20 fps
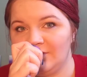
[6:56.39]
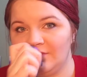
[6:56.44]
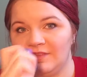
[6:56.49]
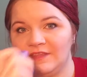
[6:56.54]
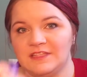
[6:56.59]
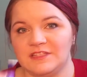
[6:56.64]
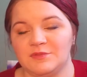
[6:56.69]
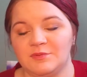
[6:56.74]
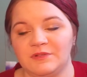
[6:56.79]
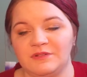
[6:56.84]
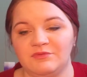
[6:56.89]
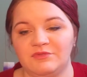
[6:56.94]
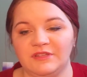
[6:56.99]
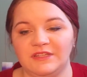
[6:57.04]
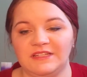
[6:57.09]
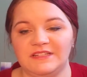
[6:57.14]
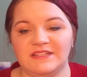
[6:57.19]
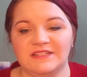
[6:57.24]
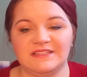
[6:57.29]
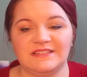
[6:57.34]
This one
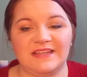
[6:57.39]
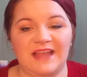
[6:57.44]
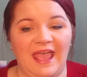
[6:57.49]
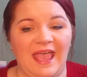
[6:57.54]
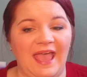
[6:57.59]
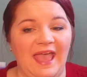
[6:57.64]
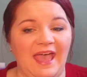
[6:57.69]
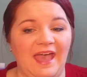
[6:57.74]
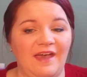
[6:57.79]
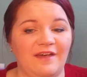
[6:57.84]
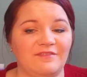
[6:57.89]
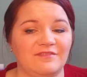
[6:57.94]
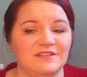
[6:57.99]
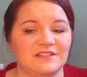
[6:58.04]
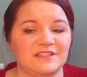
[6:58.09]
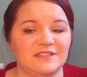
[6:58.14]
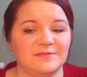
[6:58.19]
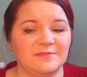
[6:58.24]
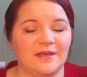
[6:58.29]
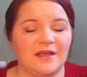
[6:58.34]
really doesn't have a
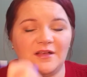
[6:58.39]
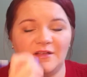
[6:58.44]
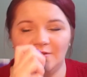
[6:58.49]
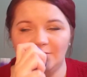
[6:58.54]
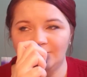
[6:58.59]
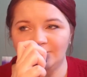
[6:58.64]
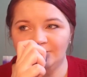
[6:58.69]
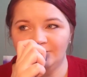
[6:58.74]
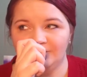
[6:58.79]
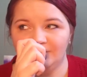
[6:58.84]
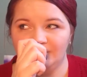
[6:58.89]
smell.